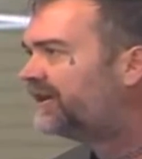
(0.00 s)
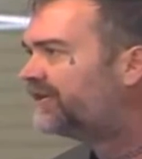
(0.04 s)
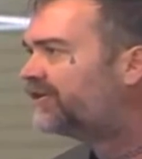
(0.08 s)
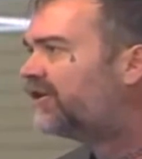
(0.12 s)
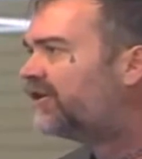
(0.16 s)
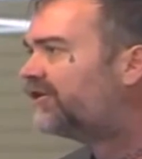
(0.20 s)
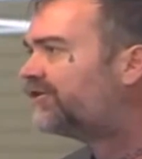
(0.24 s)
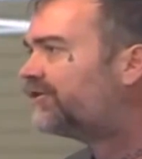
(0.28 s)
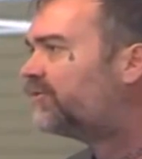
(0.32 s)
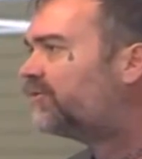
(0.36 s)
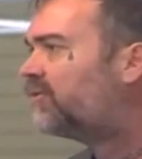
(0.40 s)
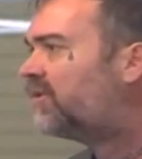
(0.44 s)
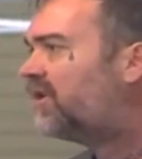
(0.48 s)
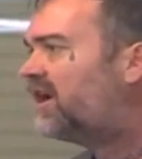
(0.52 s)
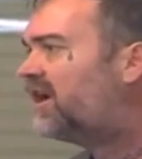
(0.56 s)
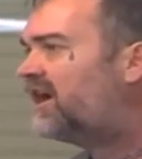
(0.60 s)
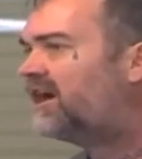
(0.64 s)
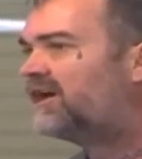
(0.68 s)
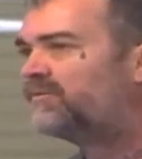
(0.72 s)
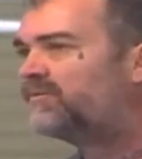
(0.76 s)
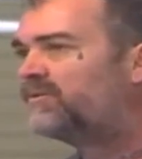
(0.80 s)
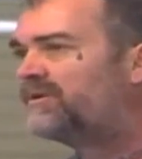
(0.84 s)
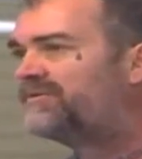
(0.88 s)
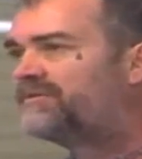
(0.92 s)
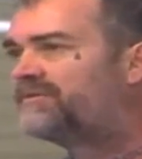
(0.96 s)
And all the
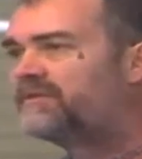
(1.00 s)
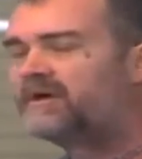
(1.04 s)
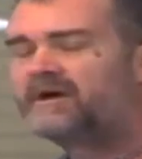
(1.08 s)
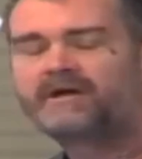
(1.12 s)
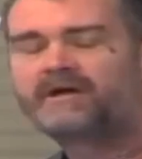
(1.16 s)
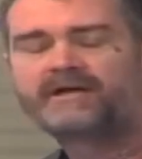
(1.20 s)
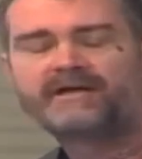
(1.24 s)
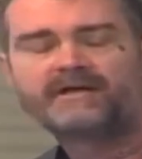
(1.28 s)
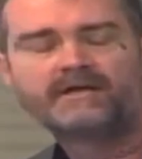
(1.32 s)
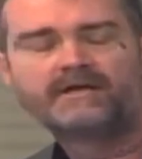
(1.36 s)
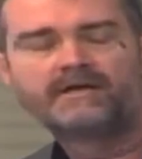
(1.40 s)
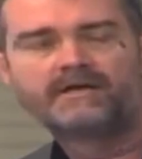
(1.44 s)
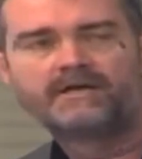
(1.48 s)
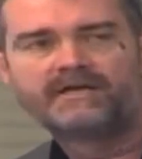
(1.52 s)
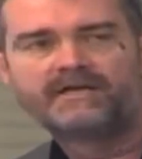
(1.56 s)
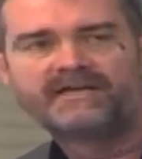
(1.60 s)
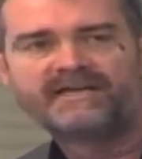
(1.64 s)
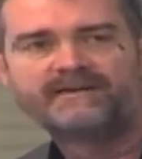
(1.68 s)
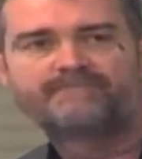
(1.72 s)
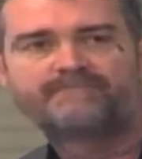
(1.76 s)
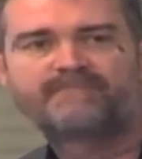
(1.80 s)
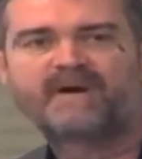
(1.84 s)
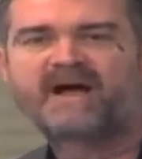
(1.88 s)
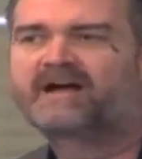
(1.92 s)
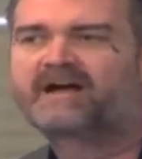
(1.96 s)
while, with
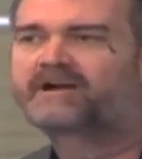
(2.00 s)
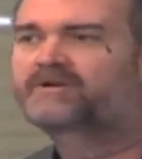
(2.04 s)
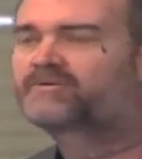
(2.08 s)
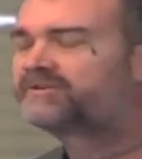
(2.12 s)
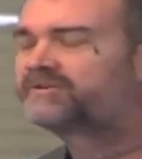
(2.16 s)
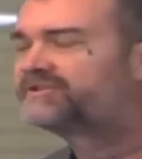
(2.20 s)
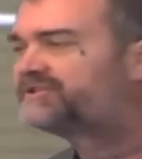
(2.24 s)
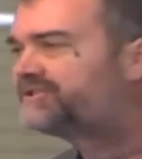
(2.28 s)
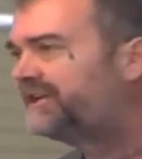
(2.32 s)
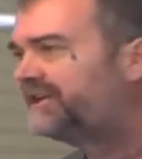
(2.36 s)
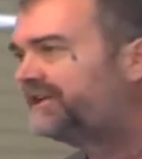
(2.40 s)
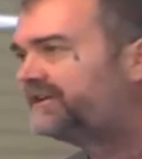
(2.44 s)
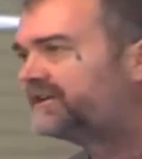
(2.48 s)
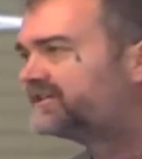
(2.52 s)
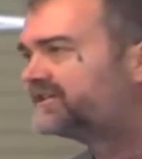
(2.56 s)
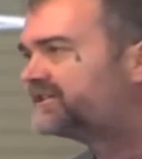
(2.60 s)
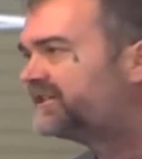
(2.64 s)
hypocrisy